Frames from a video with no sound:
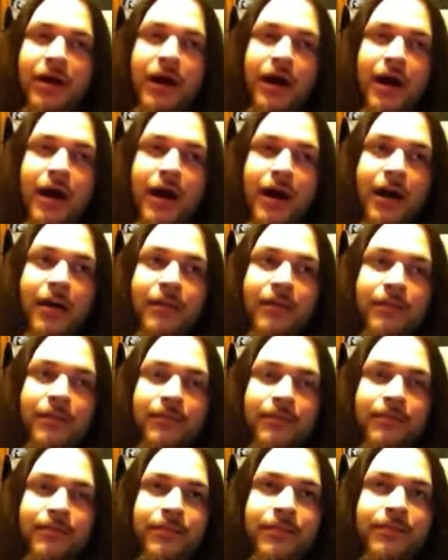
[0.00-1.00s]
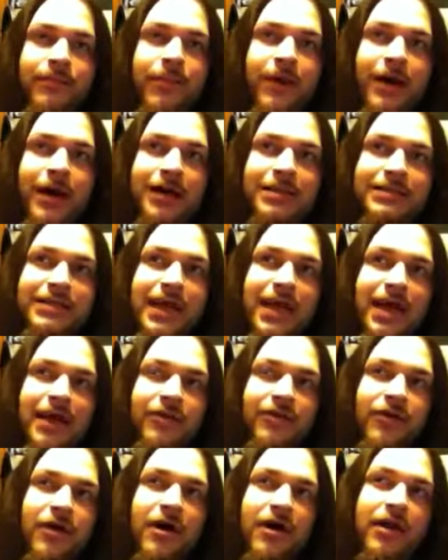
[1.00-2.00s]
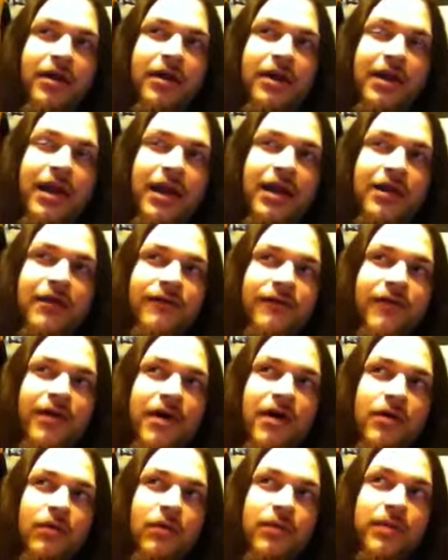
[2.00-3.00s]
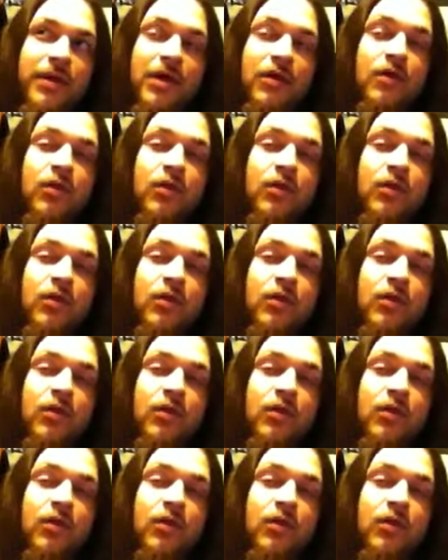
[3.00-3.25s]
but I thought it kind of would be a